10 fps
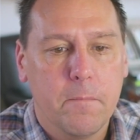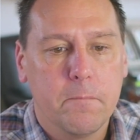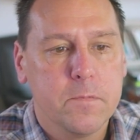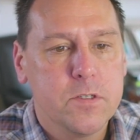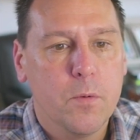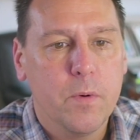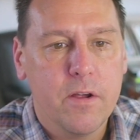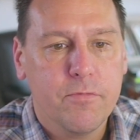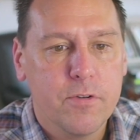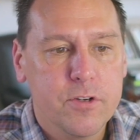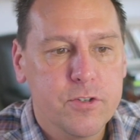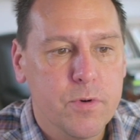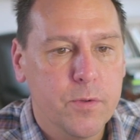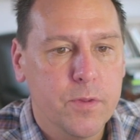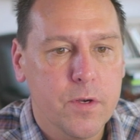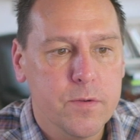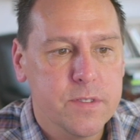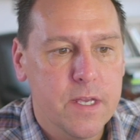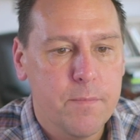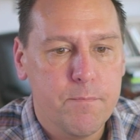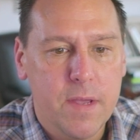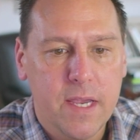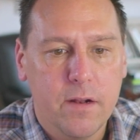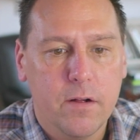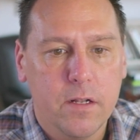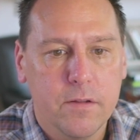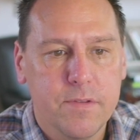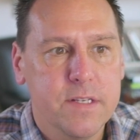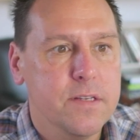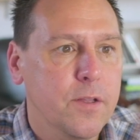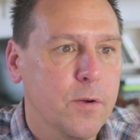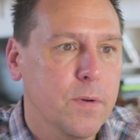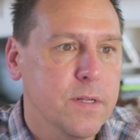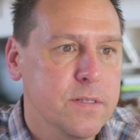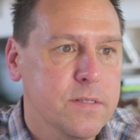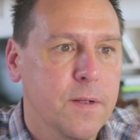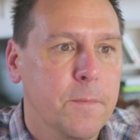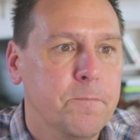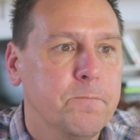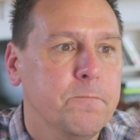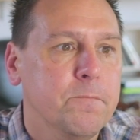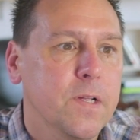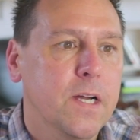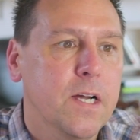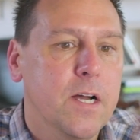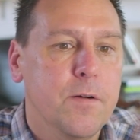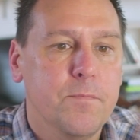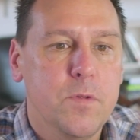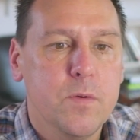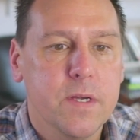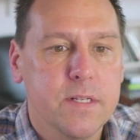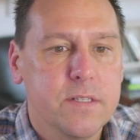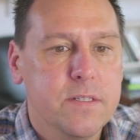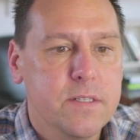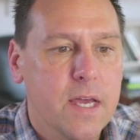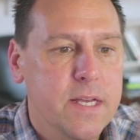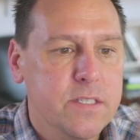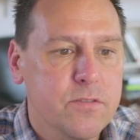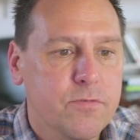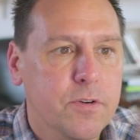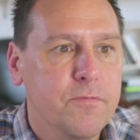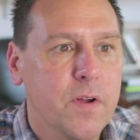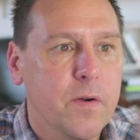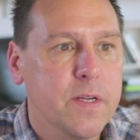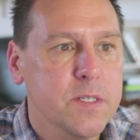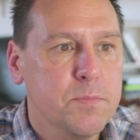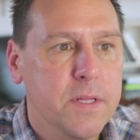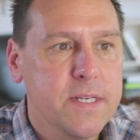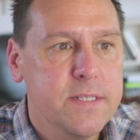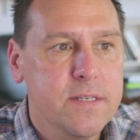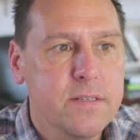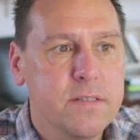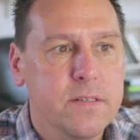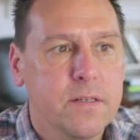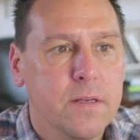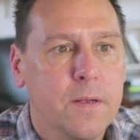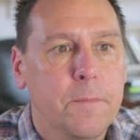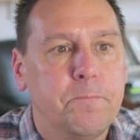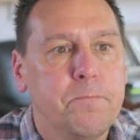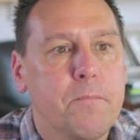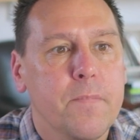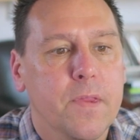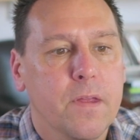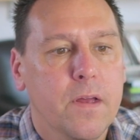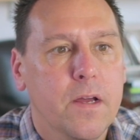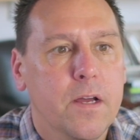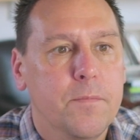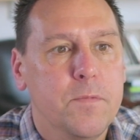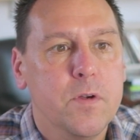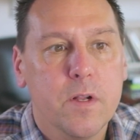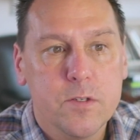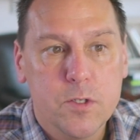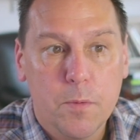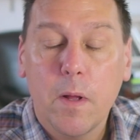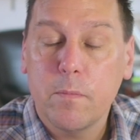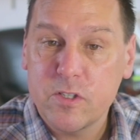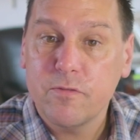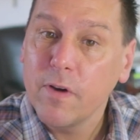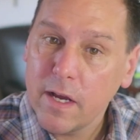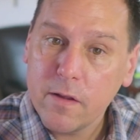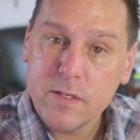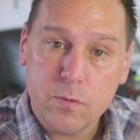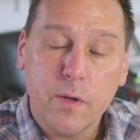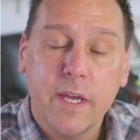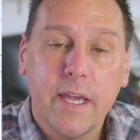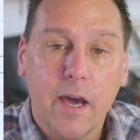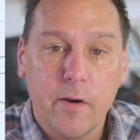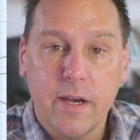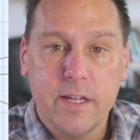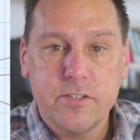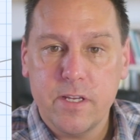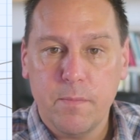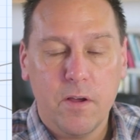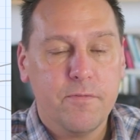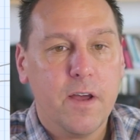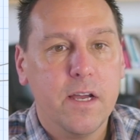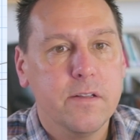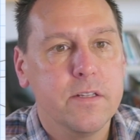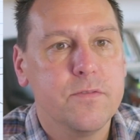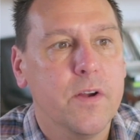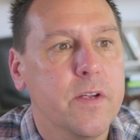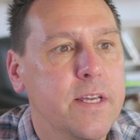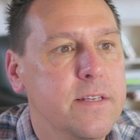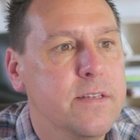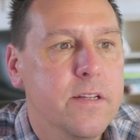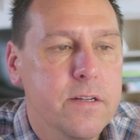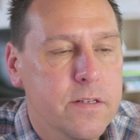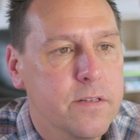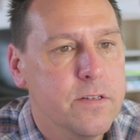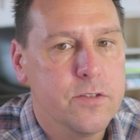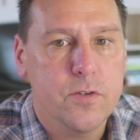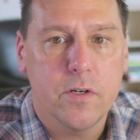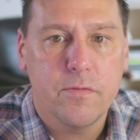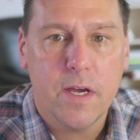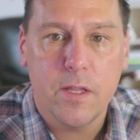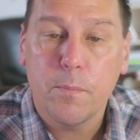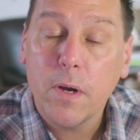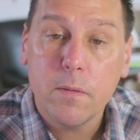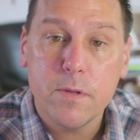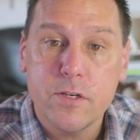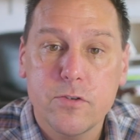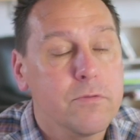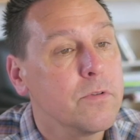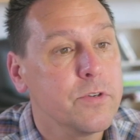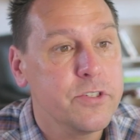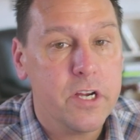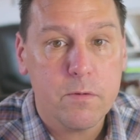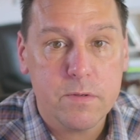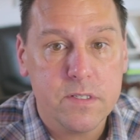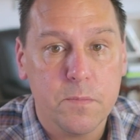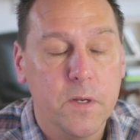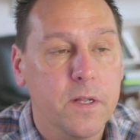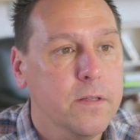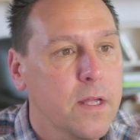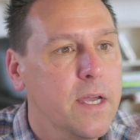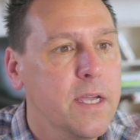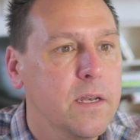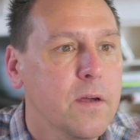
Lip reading: So when I first wrote those, it made all of these other ones. You can test from various places. You can also publish to file. This will kick out an HTML file that's very easy to sort of either publish or share with someone online